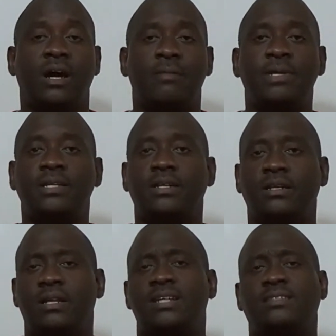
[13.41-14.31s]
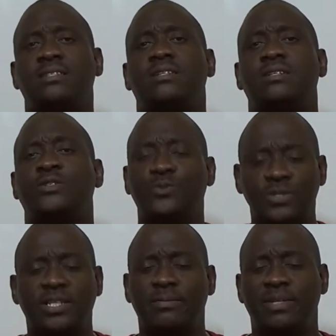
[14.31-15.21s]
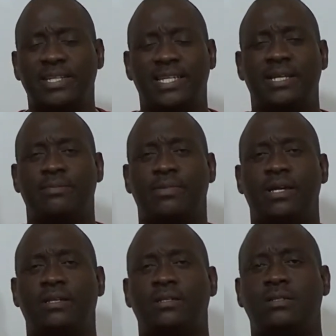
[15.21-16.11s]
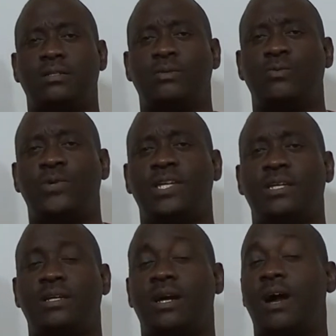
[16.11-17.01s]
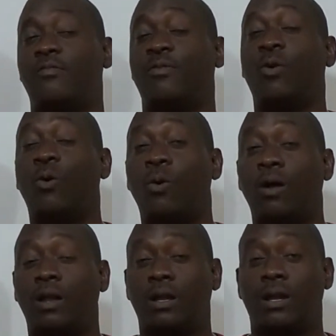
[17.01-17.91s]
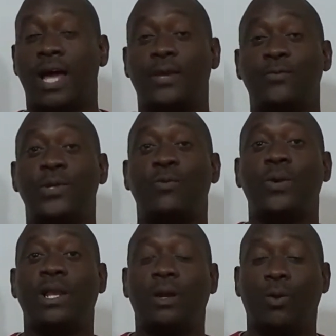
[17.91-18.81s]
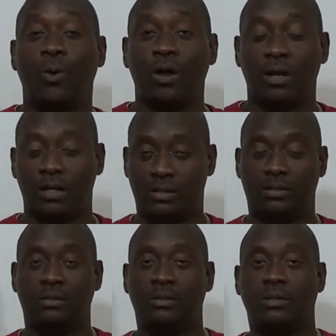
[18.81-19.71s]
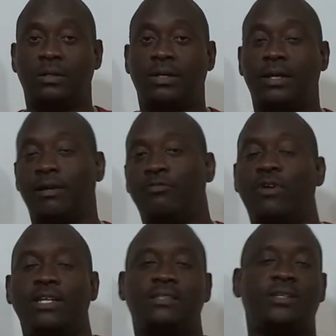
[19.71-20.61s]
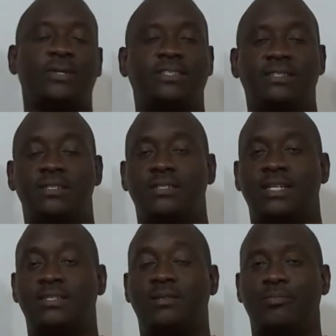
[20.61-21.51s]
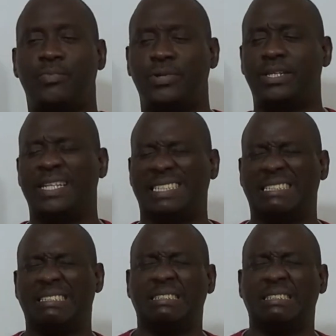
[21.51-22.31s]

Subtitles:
I mean, as teachers, no shame in the game, right? We have all, and we will all, run into questions at some point that,